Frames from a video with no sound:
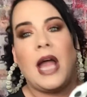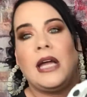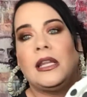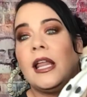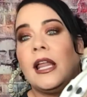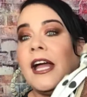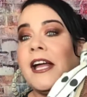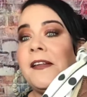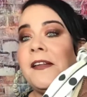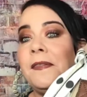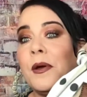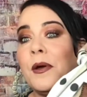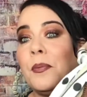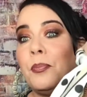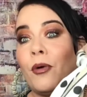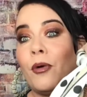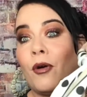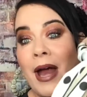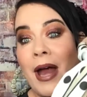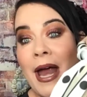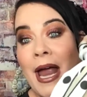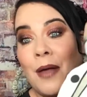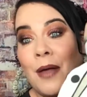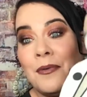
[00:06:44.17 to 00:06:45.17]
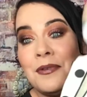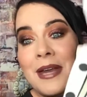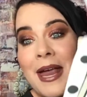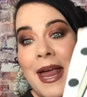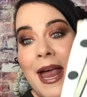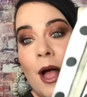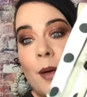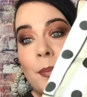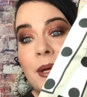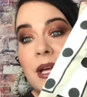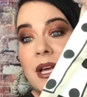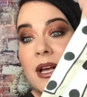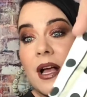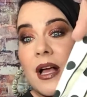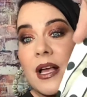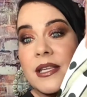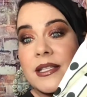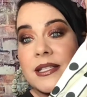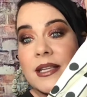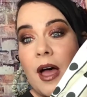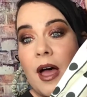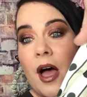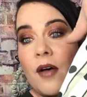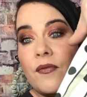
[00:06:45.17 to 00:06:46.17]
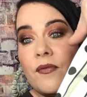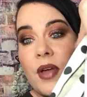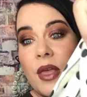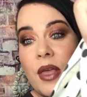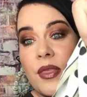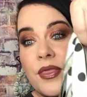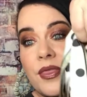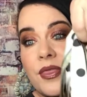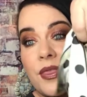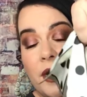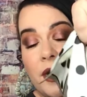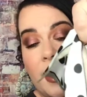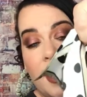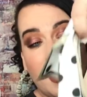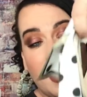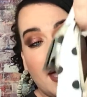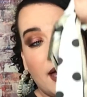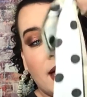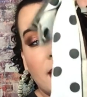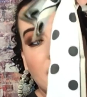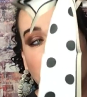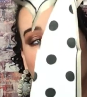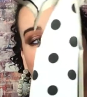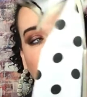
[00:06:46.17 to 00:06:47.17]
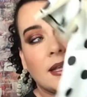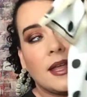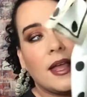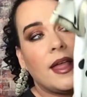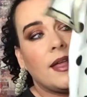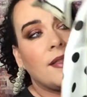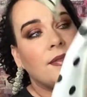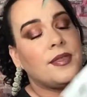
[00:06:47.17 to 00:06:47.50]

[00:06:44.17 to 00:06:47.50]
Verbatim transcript: I like the brown now because of this.